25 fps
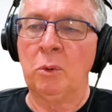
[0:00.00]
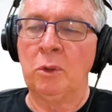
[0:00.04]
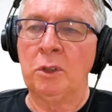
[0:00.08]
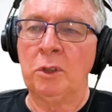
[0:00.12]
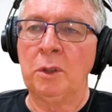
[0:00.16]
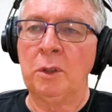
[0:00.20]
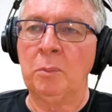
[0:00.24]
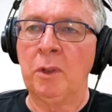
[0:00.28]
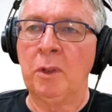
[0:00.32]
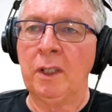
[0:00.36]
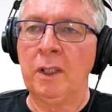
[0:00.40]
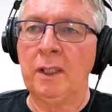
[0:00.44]

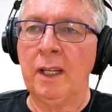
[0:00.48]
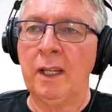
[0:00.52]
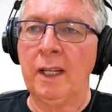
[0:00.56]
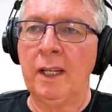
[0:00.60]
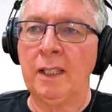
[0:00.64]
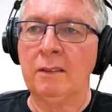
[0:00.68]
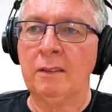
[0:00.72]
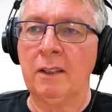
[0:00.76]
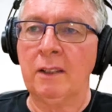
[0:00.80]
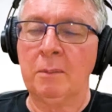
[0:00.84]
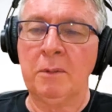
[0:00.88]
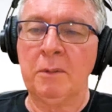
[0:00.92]
water in my
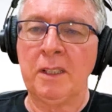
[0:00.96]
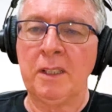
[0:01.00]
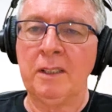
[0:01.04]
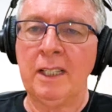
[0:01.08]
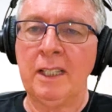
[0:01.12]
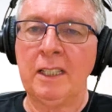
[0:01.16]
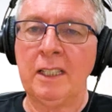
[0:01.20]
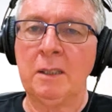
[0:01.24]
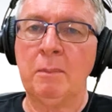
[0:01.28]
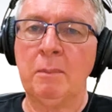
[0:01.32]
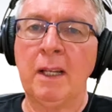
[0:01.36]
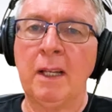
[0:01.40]
tanks for up to
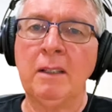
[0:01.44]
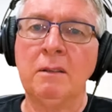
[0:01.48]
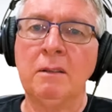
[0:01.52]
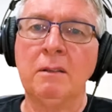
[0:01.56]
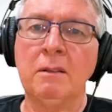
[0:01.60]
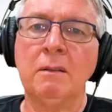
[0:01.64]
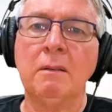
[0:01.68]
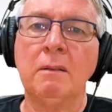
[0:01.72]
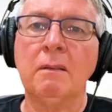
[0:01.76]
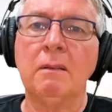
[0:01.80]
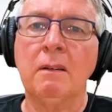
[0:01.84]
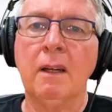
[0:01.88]
6
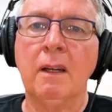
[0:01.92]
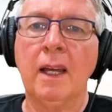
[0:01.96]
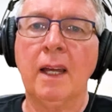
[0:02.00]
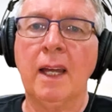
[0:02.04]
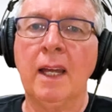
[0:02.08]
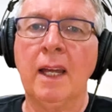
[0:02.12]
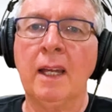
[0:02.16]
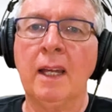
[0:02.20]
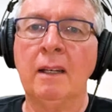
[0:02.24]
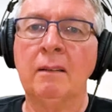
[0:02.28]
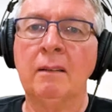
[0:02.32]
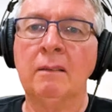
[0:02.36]
months
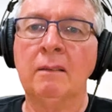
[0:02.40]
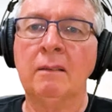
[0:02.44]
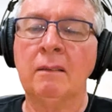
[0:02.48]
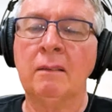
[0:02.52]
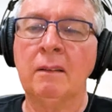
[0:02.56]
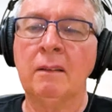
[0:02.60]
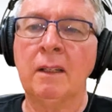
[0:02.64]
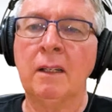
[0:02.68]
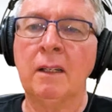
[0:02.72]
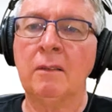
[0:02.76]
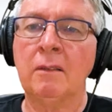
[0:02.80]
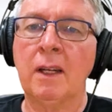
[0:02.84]
and
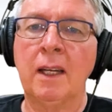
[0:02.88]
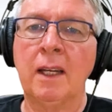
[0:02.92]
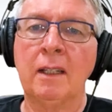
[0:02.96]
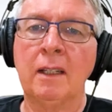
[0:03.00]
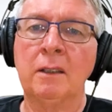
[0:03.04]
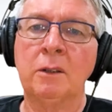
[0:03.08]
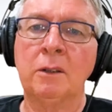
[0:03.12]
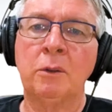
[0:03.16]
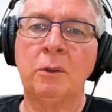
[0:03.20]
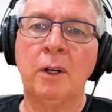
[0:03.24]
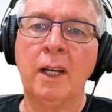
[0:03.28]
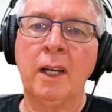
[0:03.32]
never
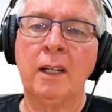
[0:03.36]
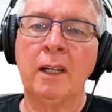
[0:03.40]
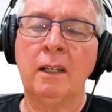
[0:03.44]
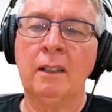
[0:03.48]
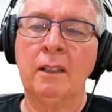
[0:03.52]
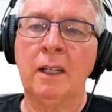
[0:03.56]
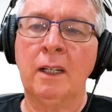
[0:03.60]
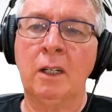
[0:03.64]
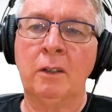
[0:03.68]
had to drain it.